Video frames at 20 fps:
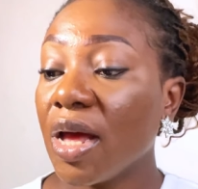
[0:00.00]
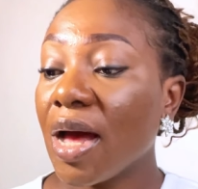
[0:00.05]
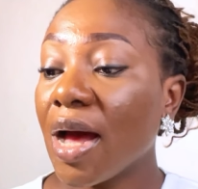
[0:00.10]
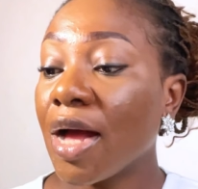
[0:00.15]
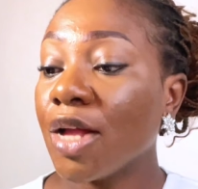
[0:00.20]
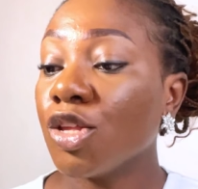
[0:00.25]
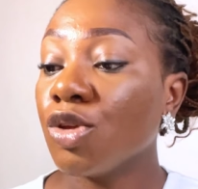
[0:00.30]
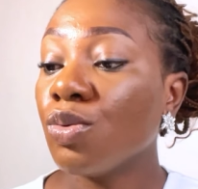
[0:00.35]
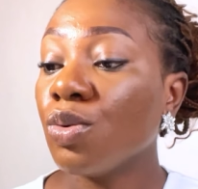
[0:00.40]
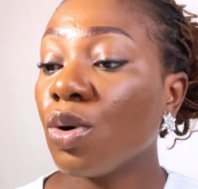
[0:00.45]

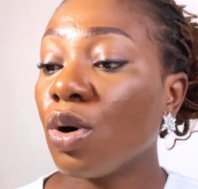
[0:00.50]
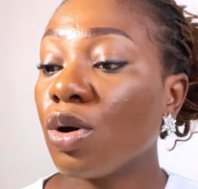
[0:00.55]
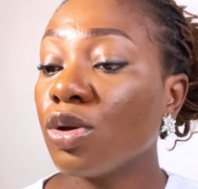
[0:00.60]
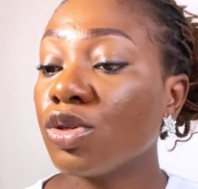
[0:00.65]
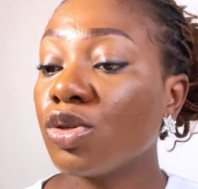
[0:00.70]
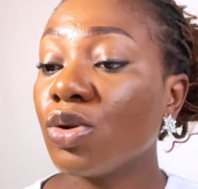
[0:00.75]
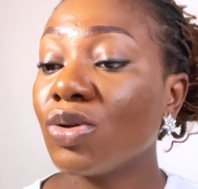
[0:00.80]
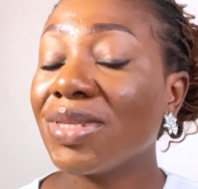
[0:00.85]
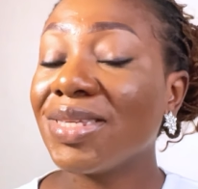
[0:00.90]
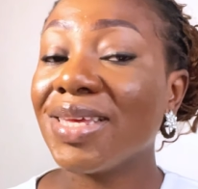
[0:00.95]
and you will
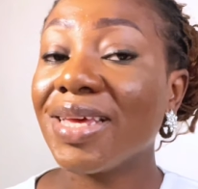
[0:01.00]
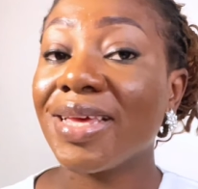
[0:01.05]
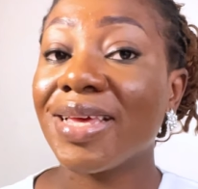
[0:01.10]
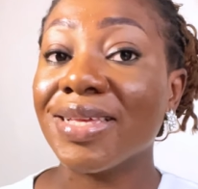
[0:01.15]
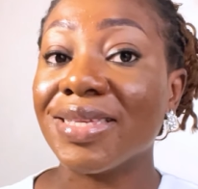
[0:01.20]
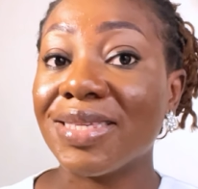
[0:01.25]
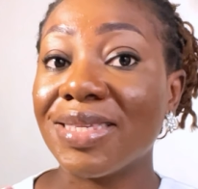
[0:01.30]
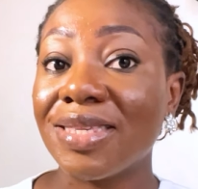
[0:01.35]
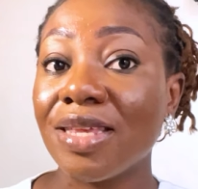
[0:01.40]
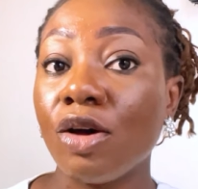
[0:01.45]
also take a
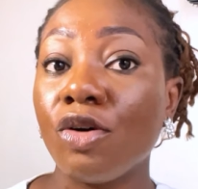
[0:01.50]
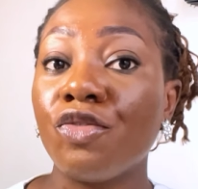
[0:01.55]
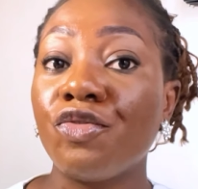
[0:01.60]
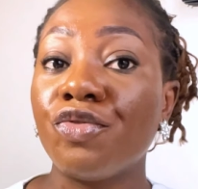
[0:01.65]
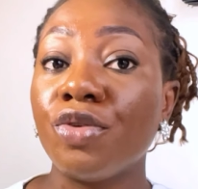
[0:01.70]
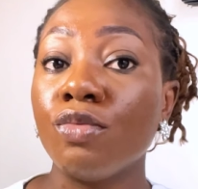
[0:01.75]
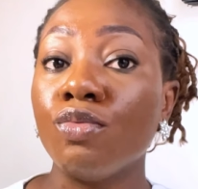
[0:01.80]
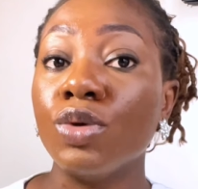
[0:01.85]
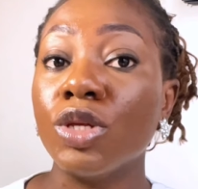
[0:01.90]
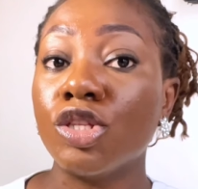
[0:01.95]

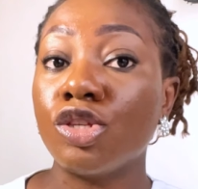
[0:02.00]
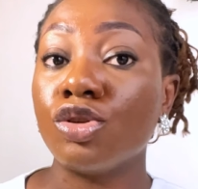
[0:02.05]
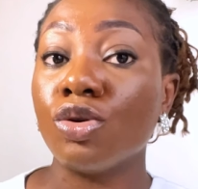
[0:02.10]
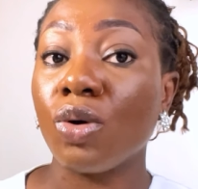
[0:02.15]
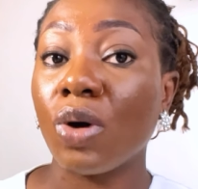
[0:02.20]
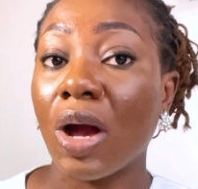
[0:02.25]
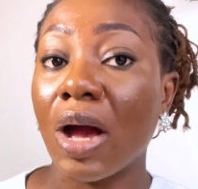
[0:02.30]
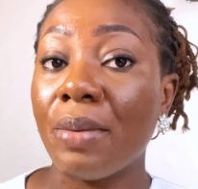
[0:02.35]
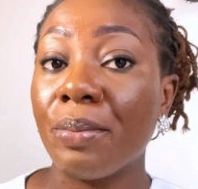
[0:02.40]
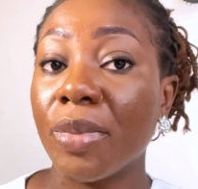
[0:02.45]
selfie with
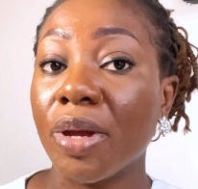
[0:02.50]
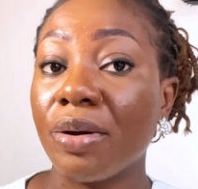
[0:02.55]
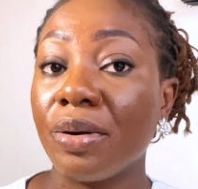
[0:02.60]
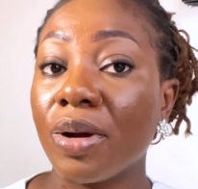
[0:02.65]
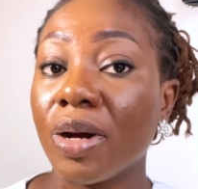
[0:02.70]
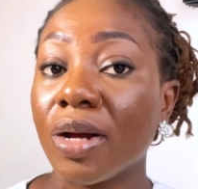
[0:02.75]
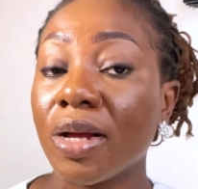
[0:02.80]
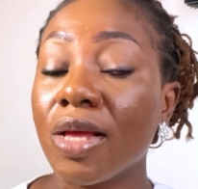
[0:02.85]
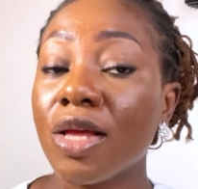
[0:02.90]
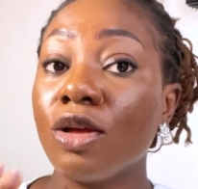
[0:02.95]
your
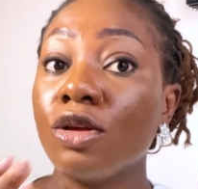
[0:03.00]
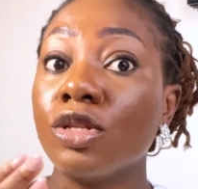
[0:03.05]
camera.